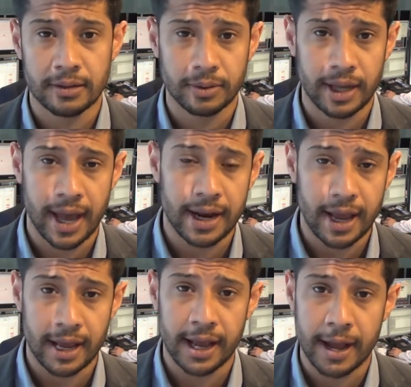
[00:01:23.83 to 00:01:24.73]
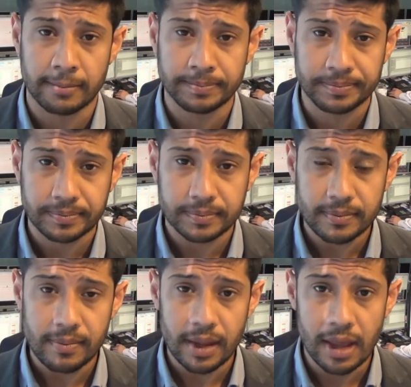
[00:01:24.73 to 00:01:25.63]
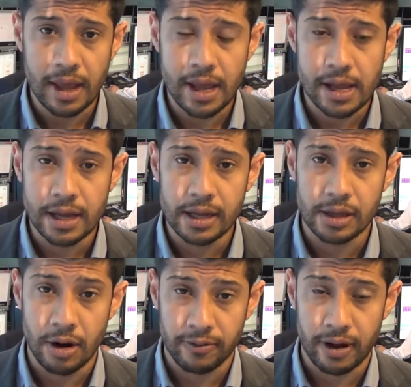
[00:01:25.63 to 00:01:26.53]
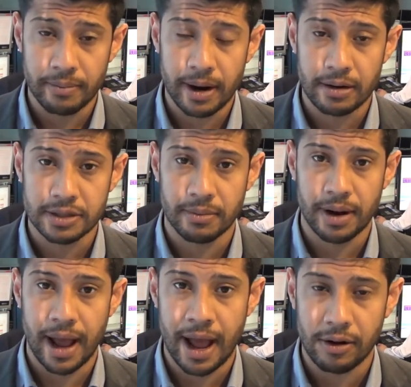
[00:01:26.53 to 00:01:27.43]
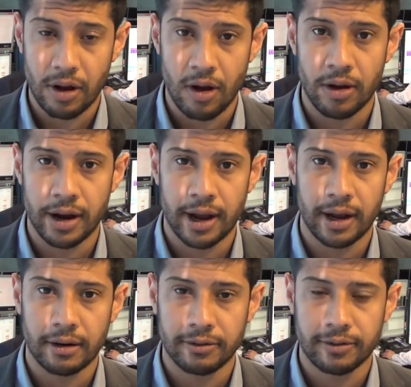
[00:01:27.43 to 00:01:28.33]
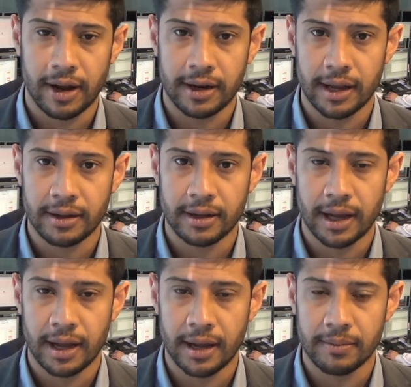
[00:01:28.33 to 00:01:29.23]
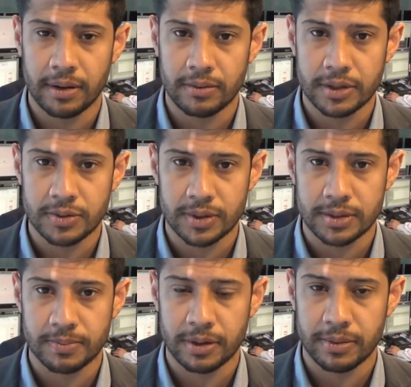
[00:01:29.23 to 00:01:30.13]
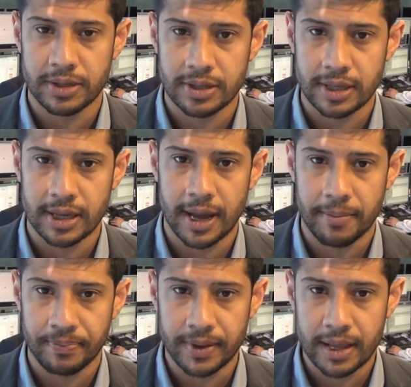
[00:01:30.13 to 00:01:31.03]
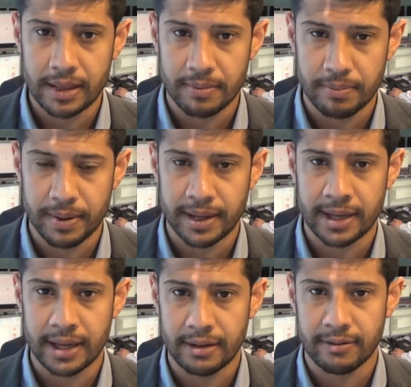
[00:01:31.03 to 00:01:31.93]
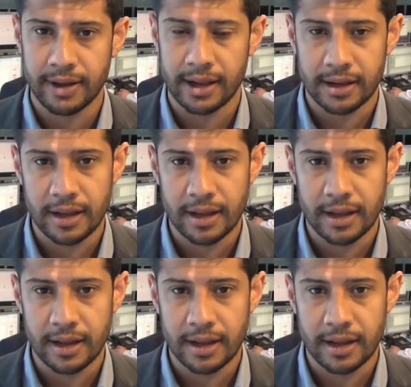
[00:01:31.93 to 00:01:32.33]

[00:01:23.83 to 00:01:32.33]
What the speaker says: we had the non-farm payrolls number out on Friday, which was pretty much the big key event.